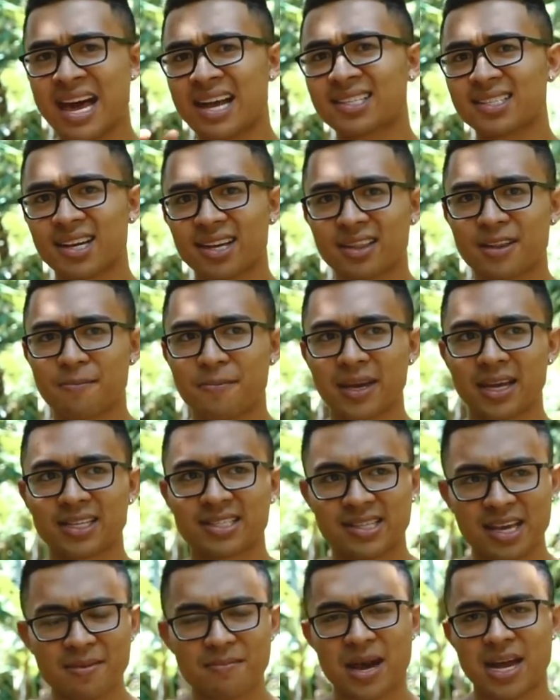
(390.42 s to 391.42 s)
And that's like the
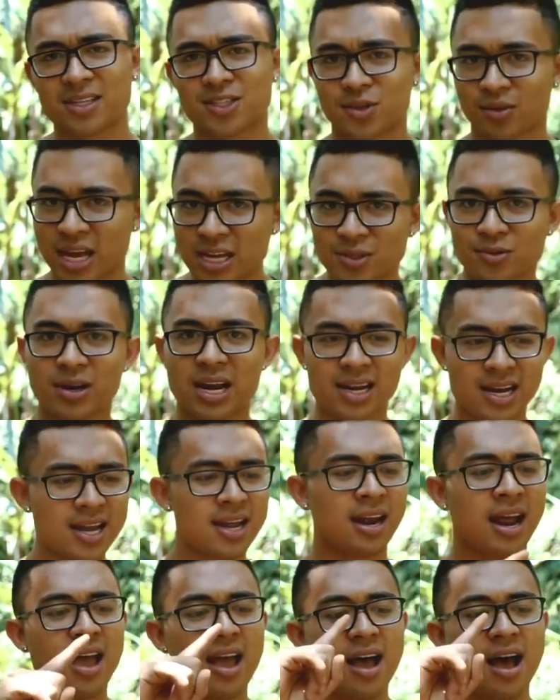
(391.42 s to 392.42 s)
biggest thing, man. So that's what I
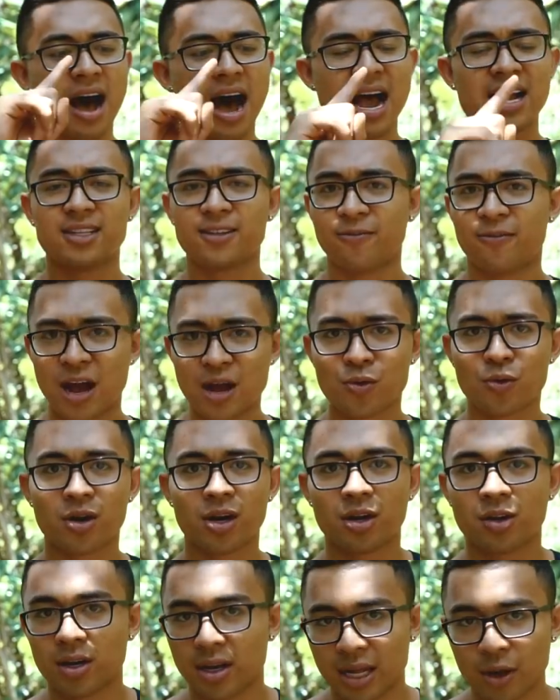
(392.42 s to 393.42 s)
did. I defined
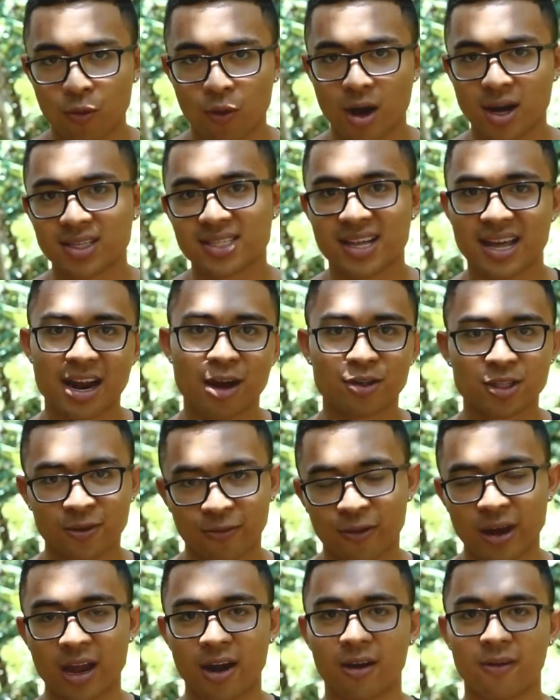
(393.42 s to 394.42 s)
what it was that I was
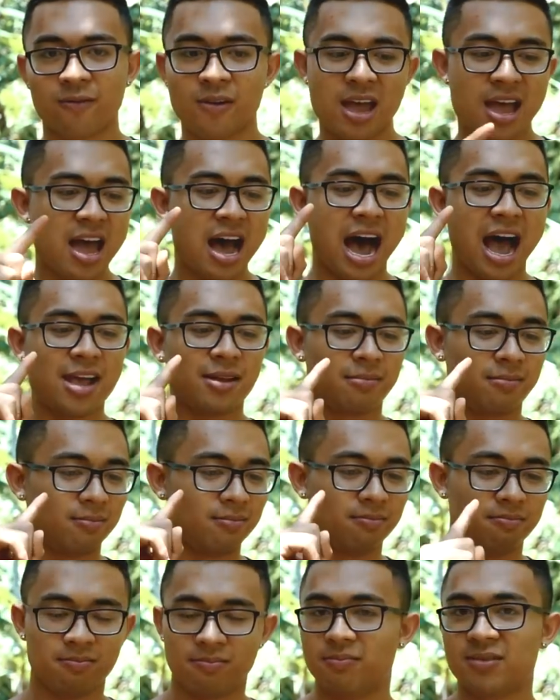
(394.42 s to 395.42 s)
afraid of. I
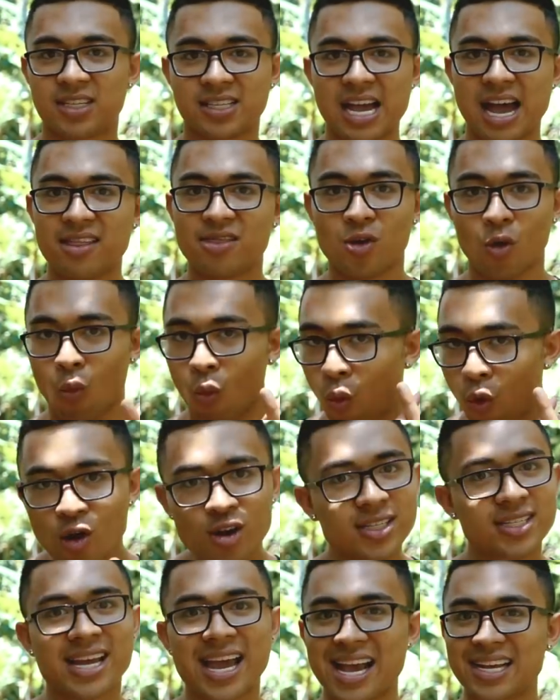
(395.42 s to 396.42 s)
said the
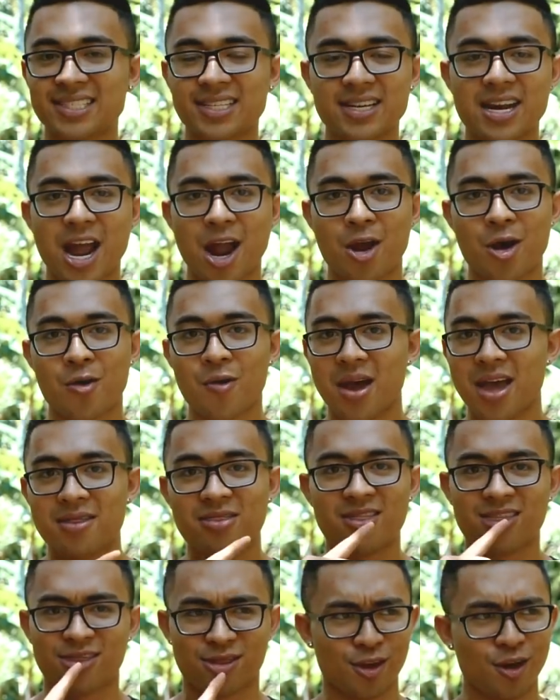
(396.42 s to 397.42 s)
worst case scenario.
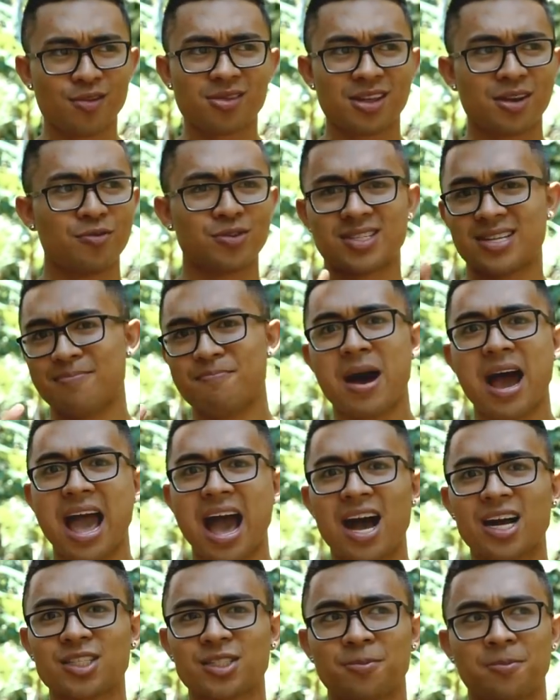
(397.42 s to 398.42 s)
And the third thing was that my
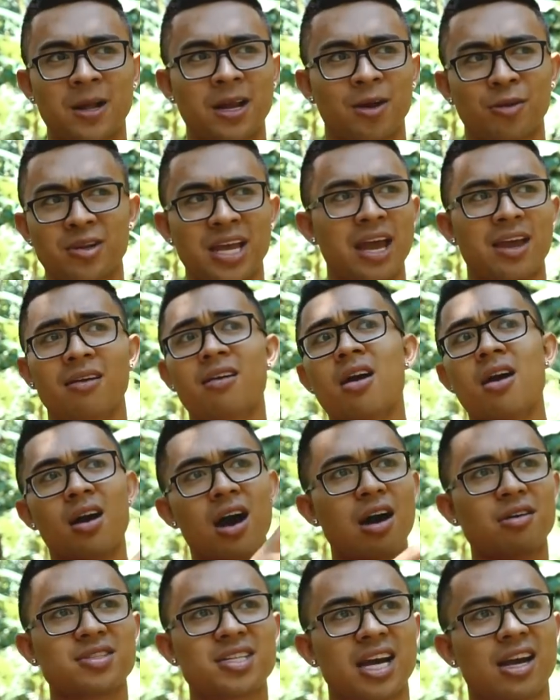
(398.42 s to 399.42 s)
action plan, okay,
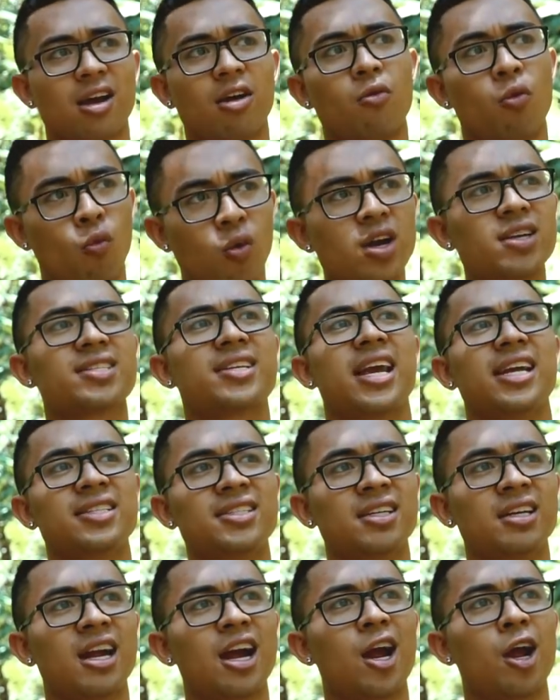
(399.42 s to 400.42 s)
I was like, worst
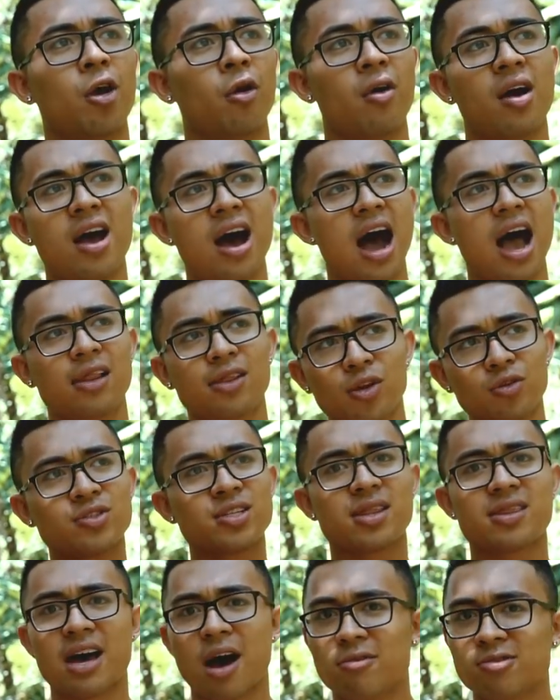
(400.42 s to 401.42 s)
case scenario, I
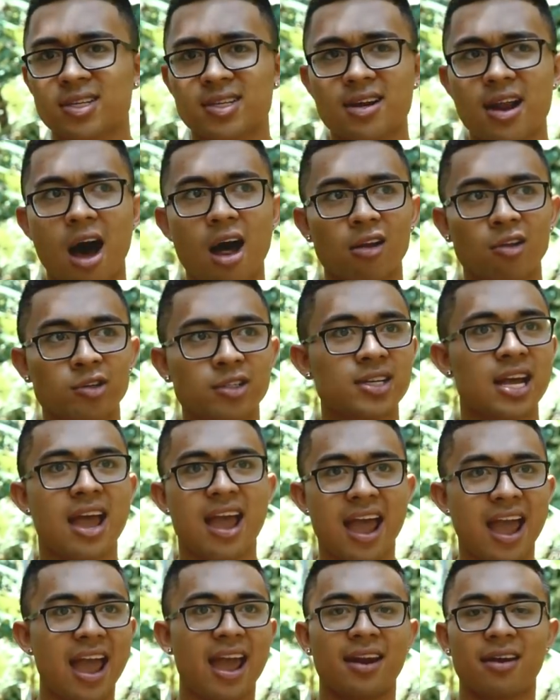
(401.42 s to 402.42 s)
lose a $1,000
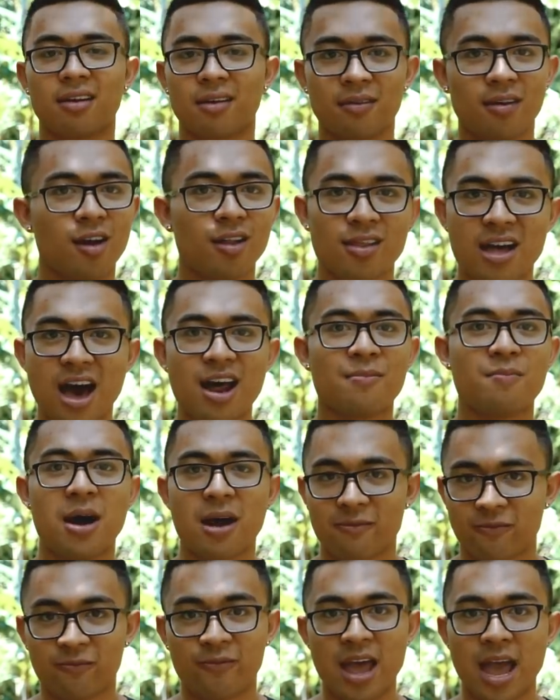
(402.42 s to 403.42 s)
and a lot of
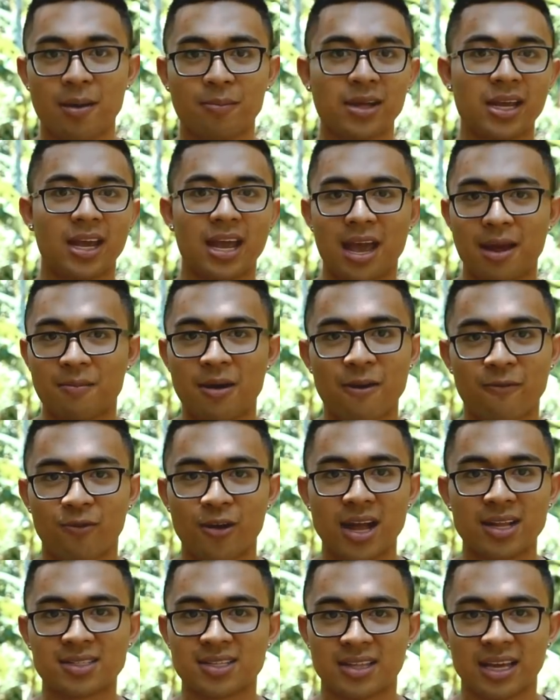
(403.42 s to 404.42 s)
my family and my
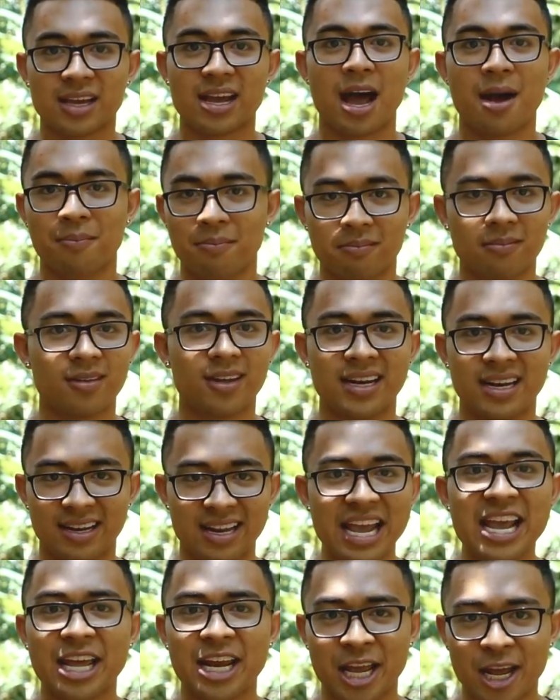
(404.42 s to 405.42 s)
friends think I'm an
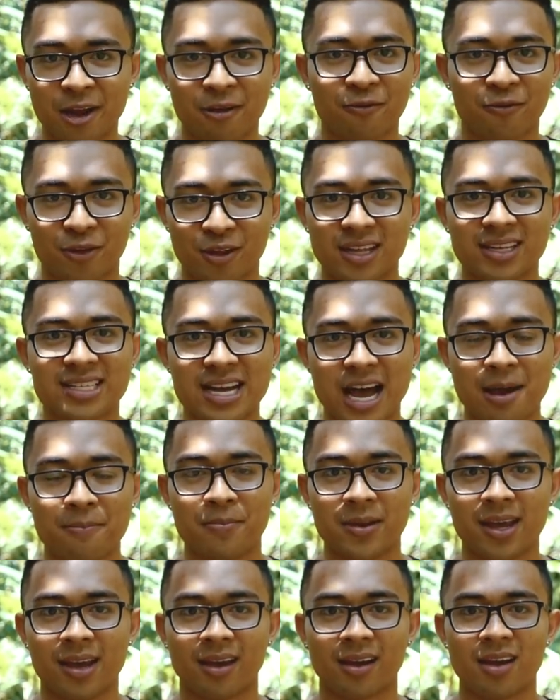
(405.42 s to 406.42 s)
idiot for the
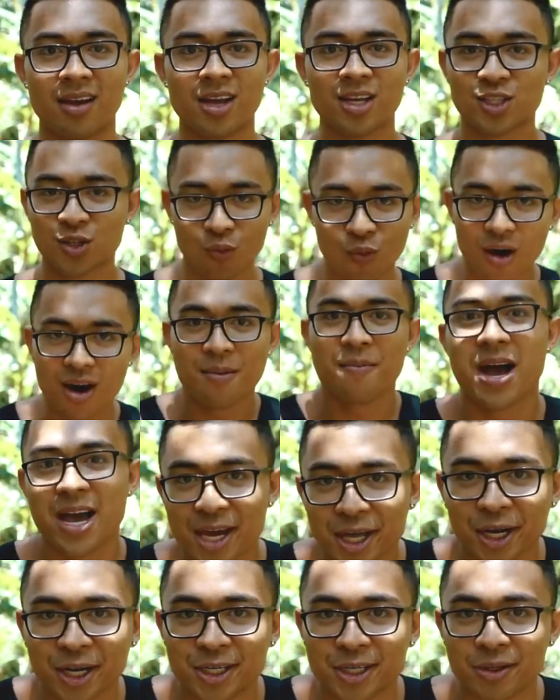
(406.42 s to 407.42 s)
time being. So what am
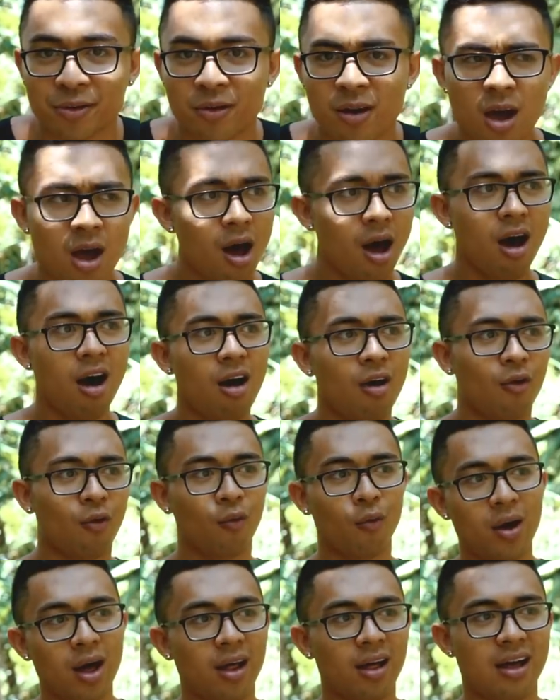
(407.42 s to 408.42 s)
I gonna do?
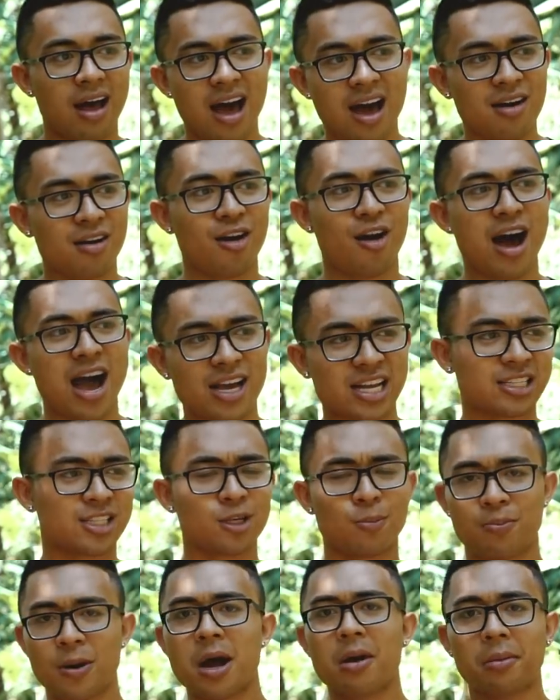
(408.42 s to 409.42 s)
Oh, well, I don't know, I could
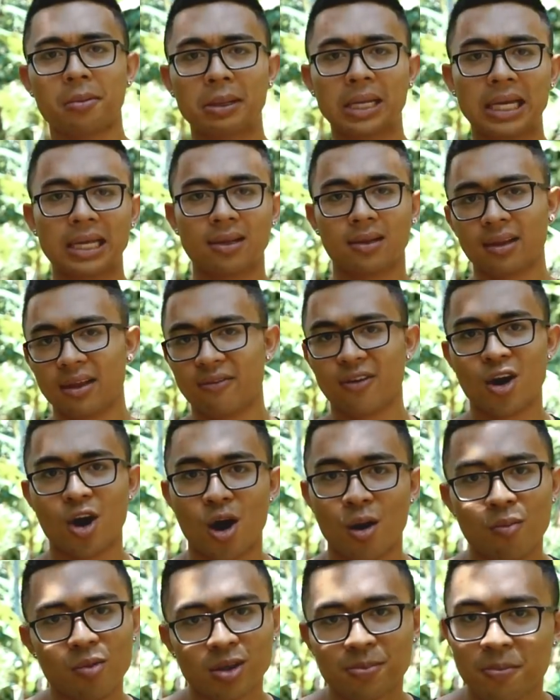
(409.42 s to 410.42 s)
still probably live at
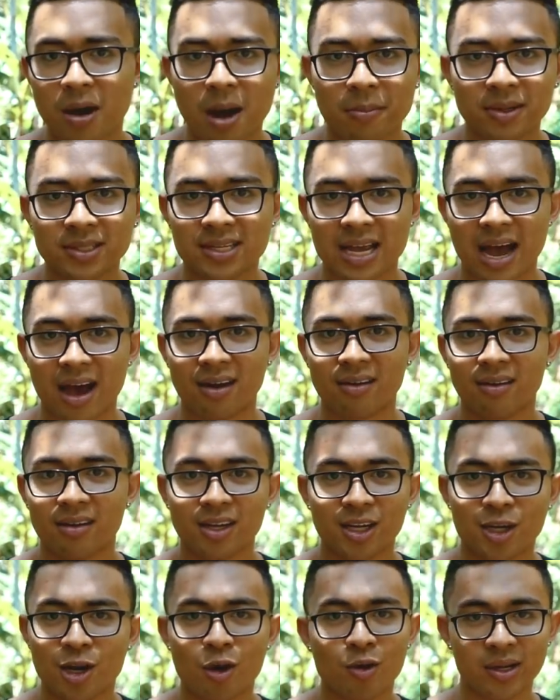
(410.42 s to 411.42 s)
home with mom and dad,
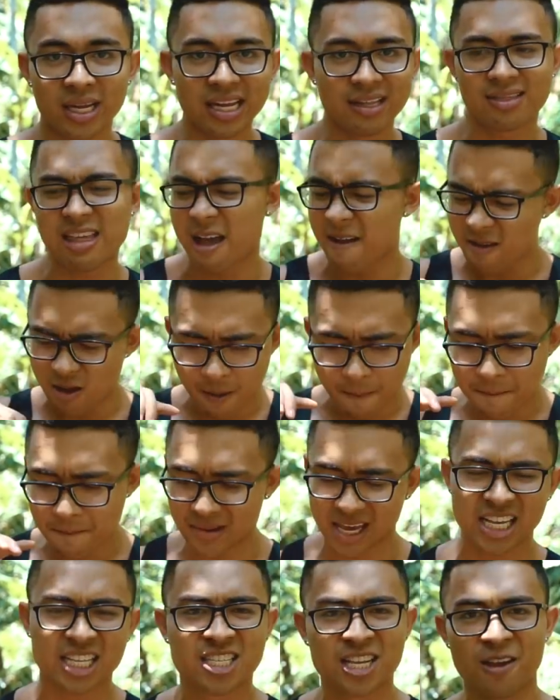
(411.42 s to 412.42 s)
you know, eat that
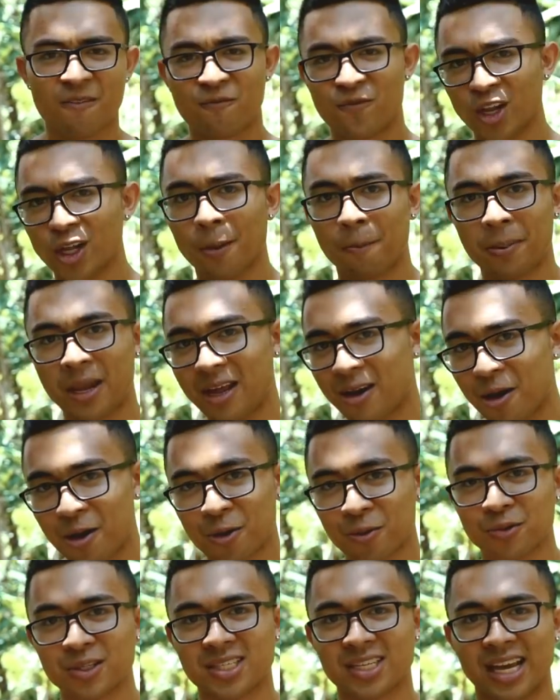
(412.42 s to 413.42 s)
amazing
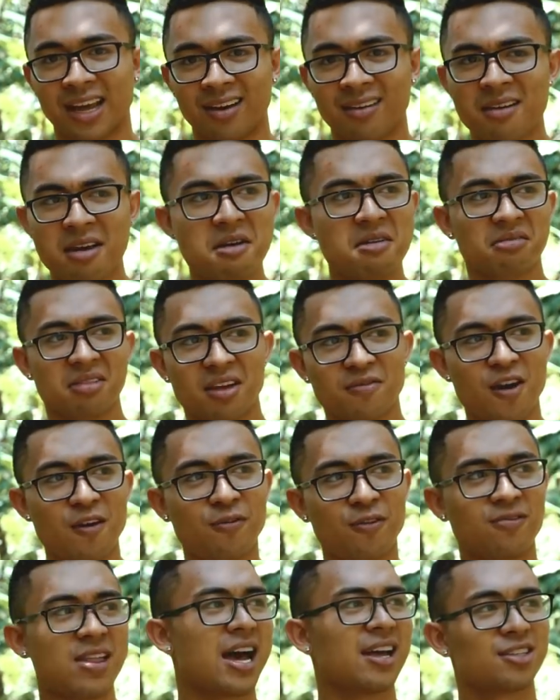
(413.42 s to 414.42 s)
Filipino cuisine, live
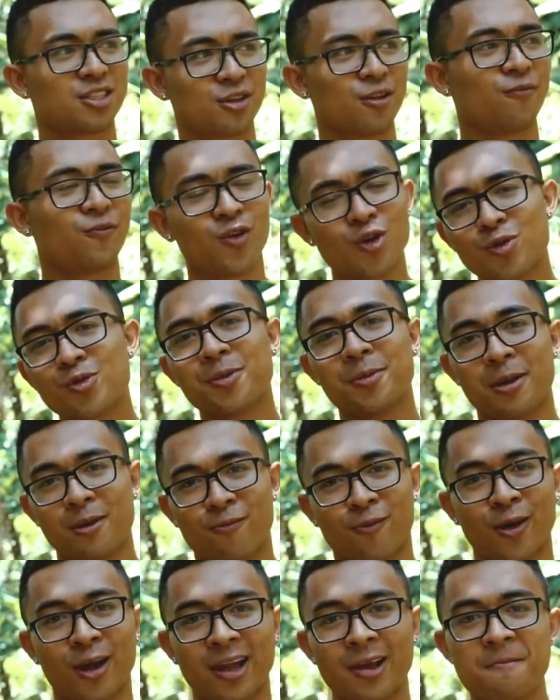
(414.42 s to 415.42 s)
off of that so the food would
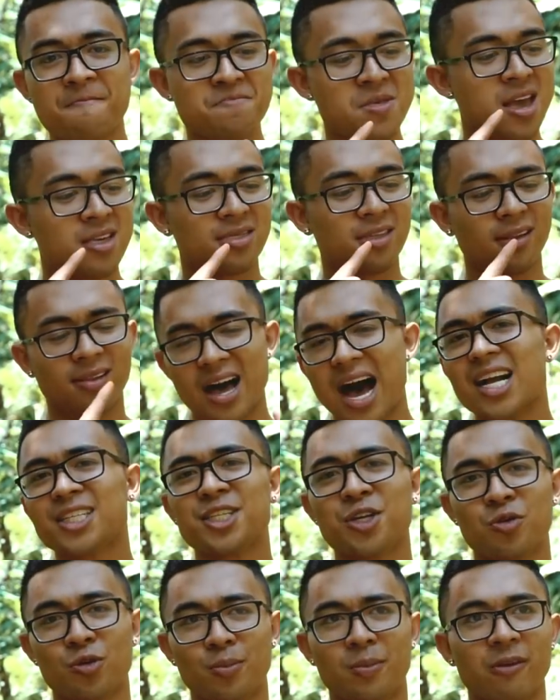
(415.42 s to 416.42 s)
be free, the
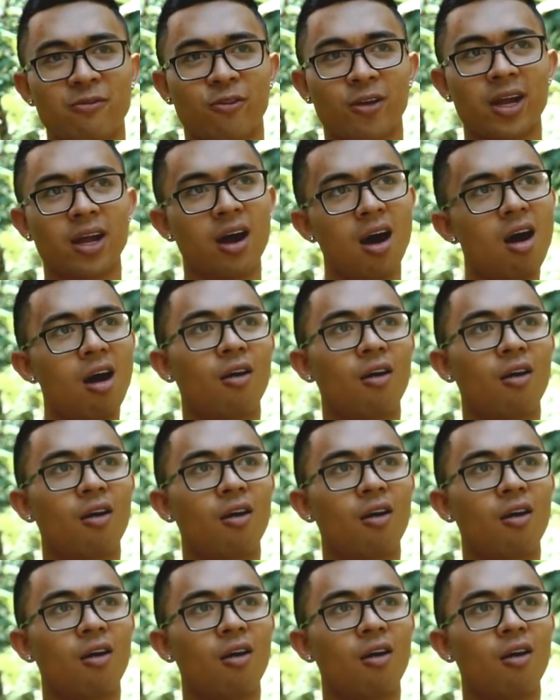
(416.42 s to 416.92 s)
lodging would be free.